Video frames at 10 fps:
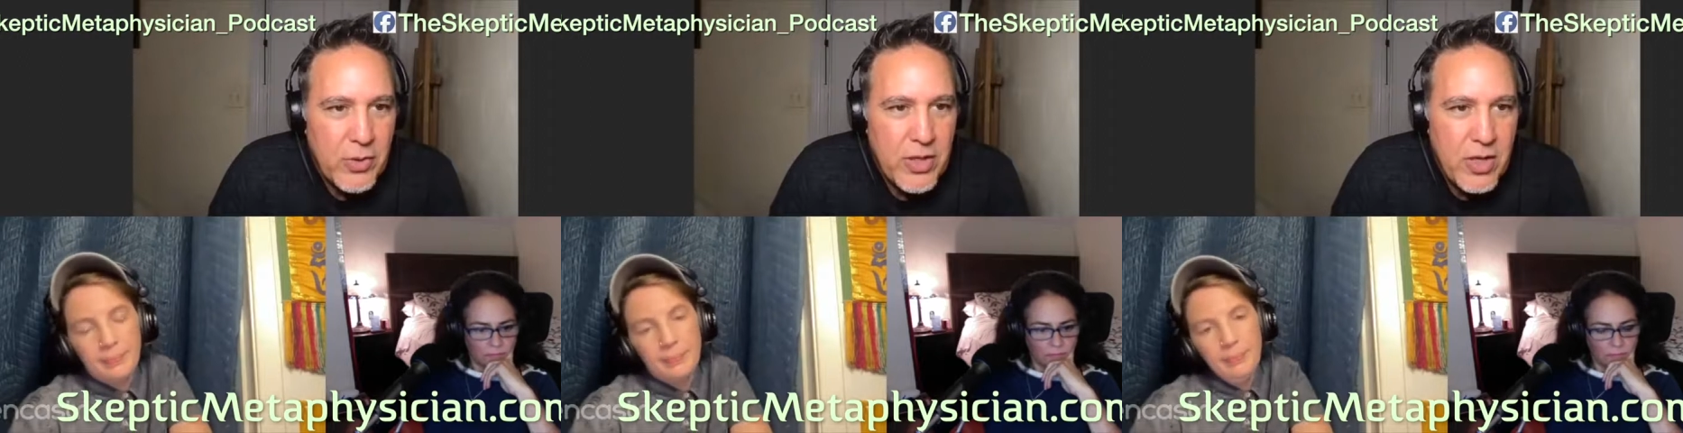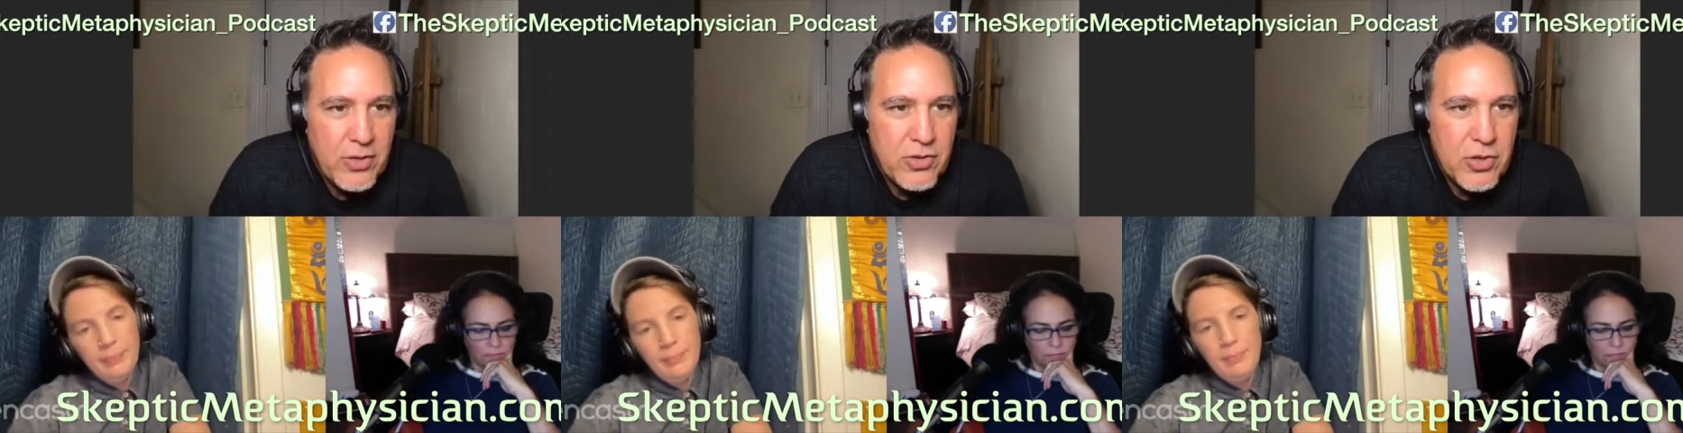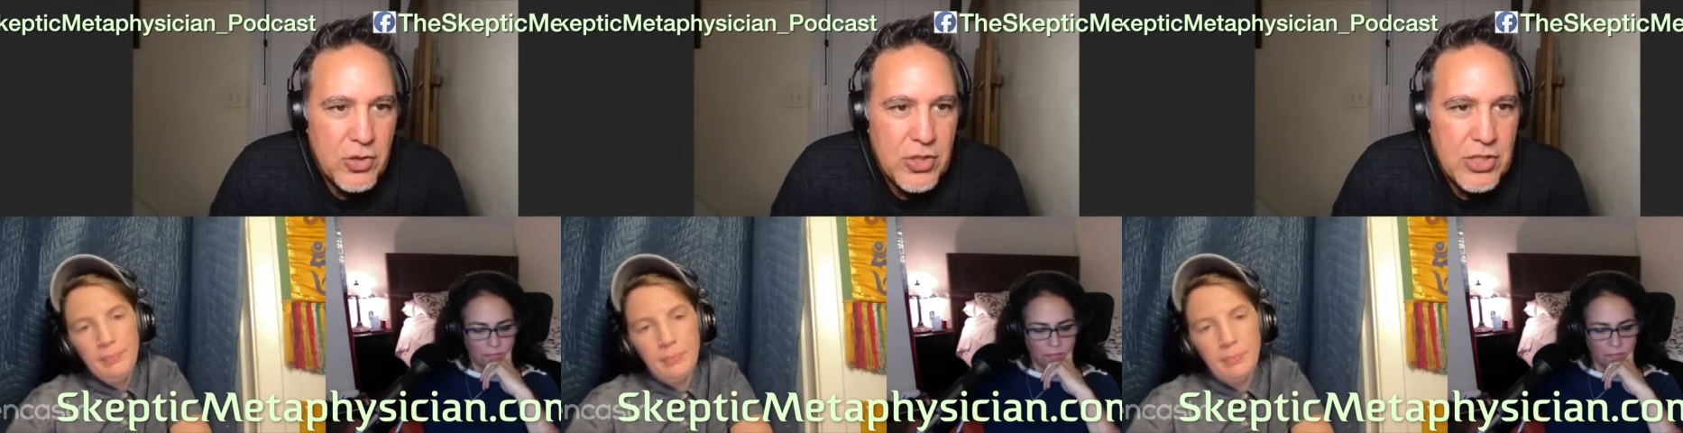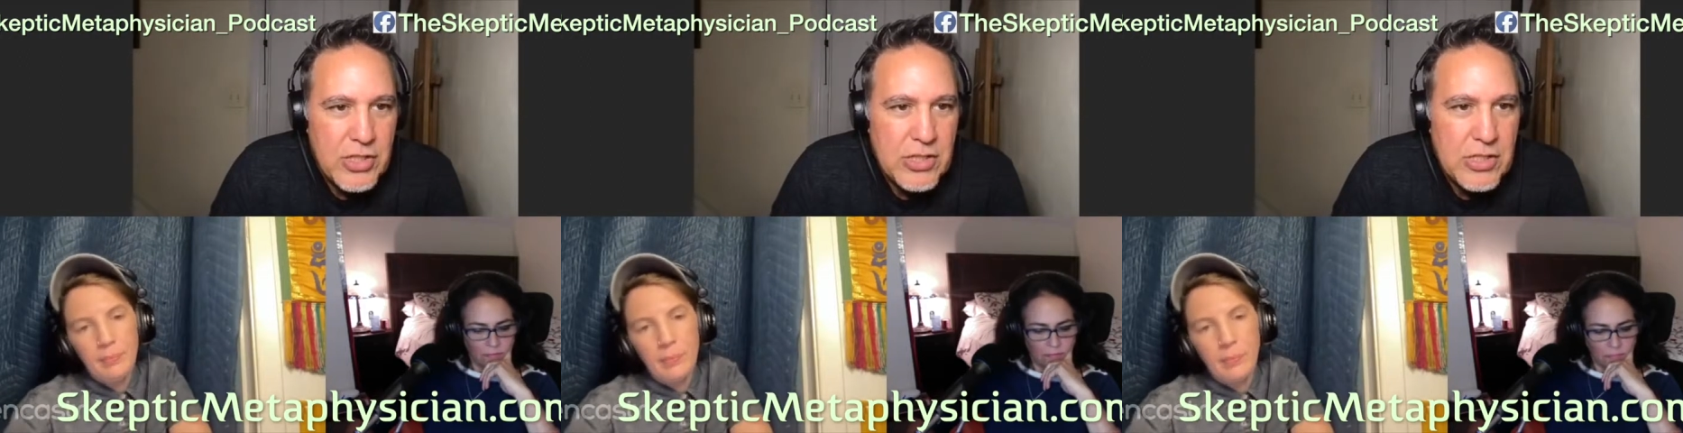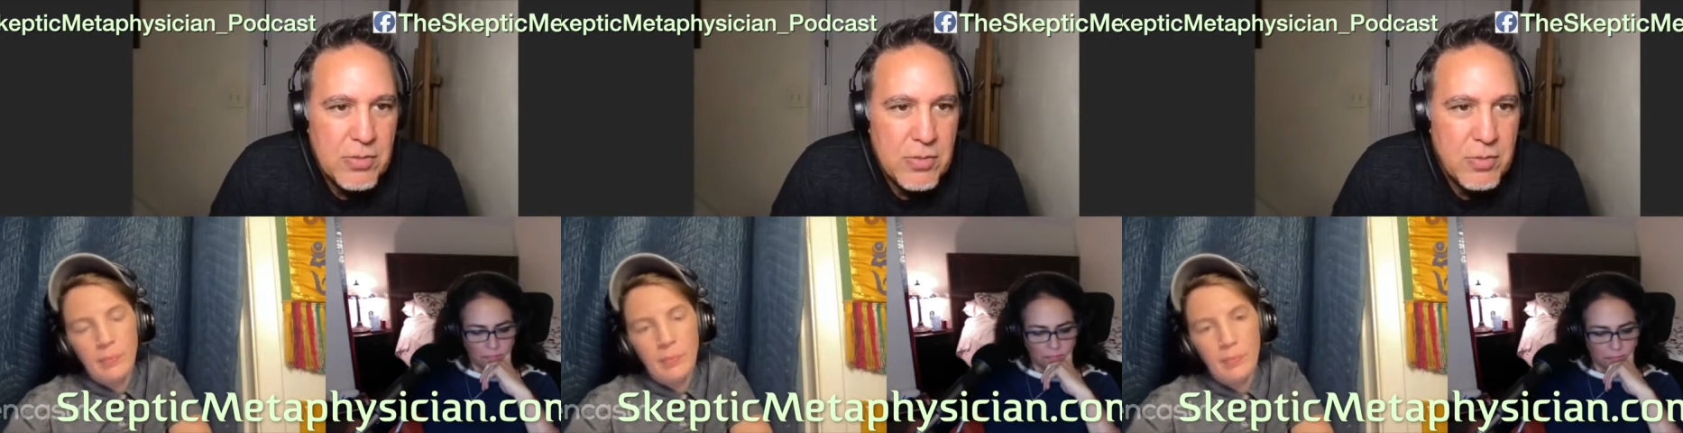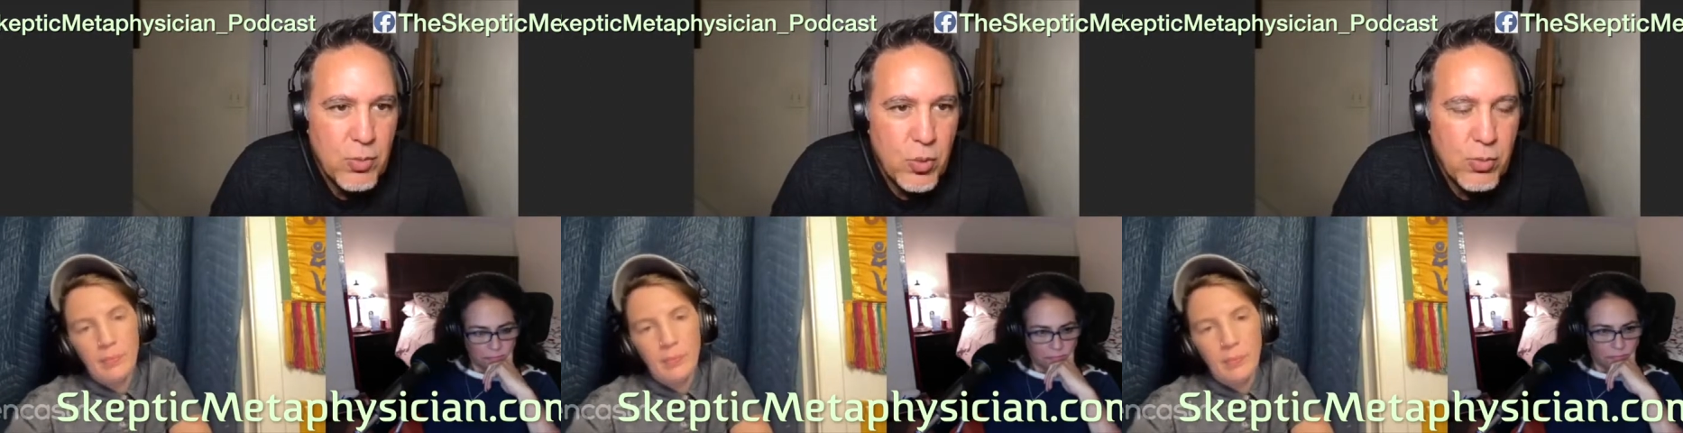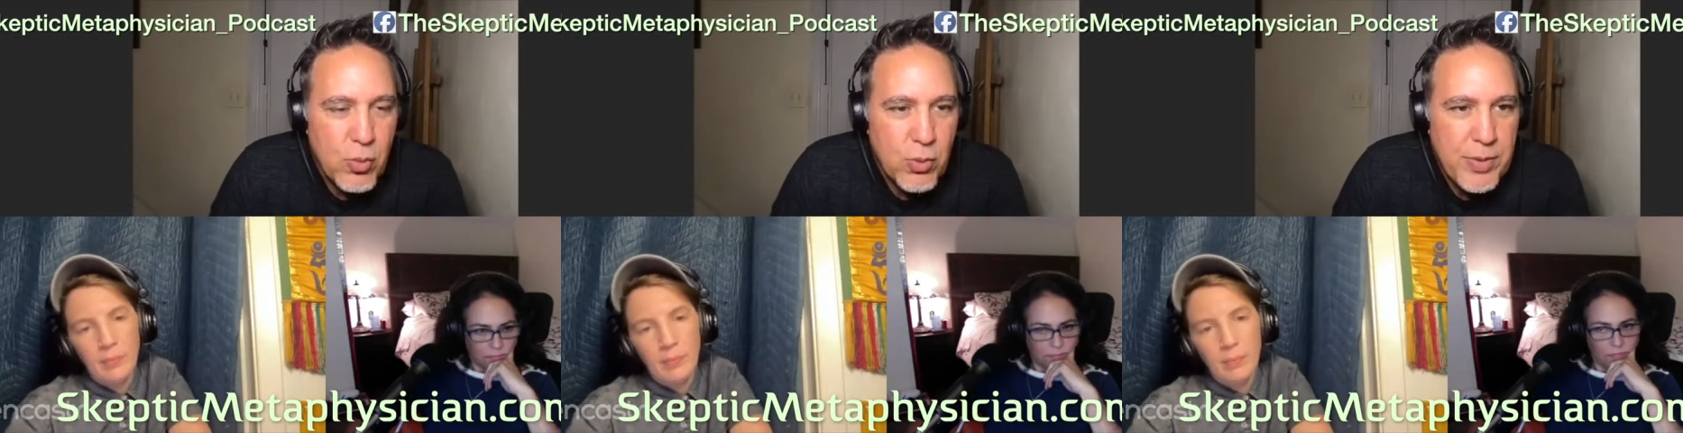Speaker 1: going on? Do you see
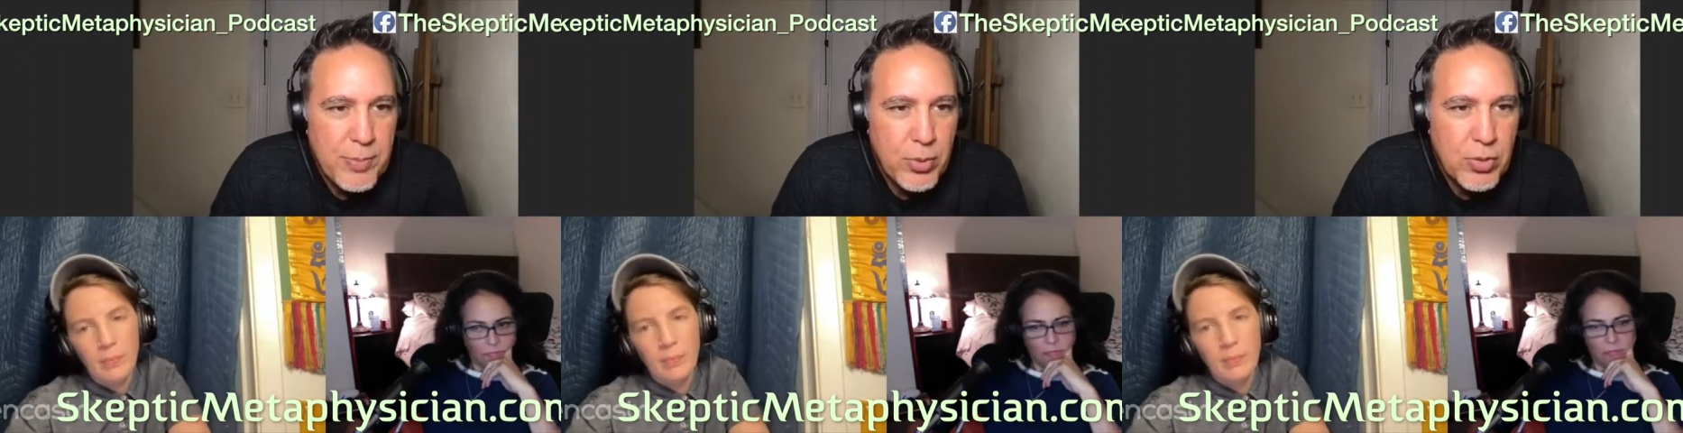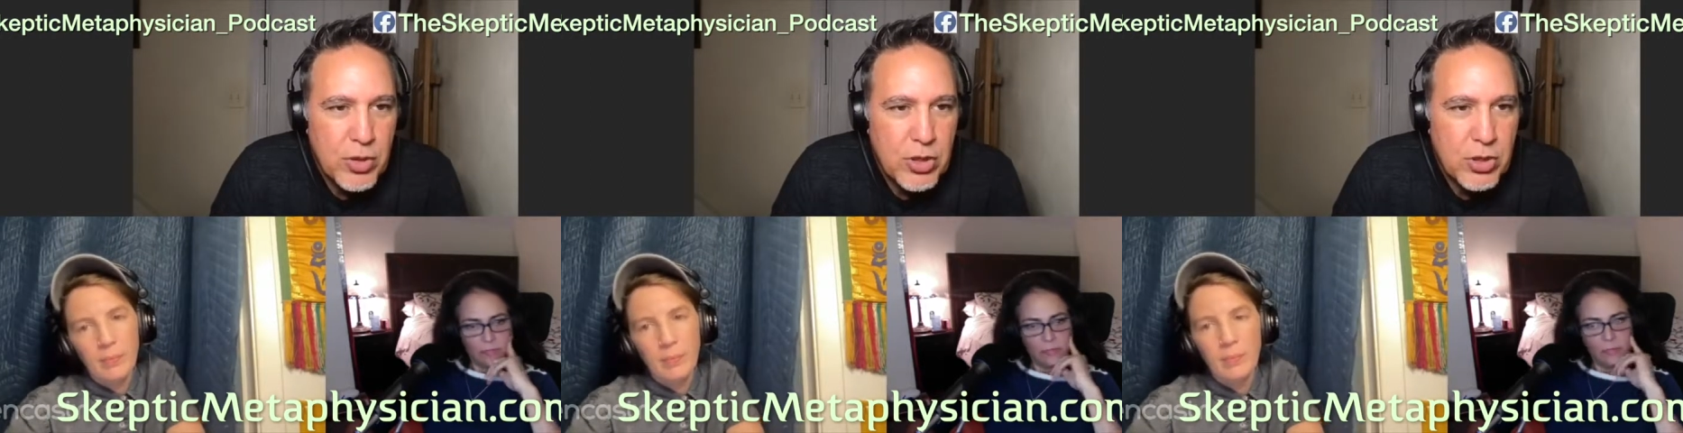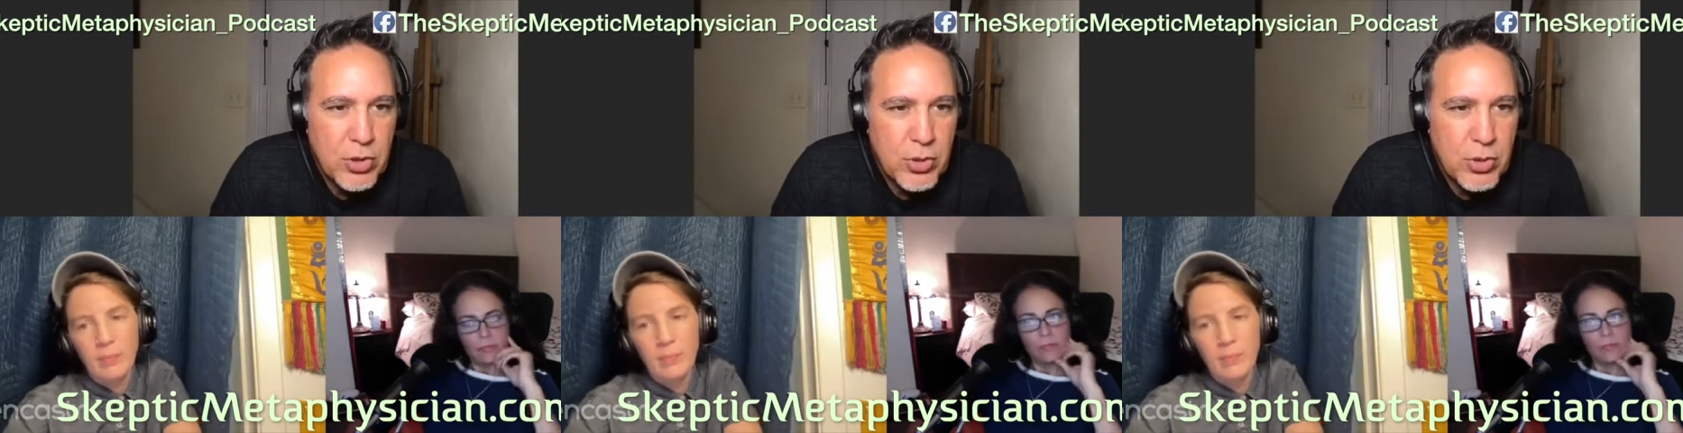more and more people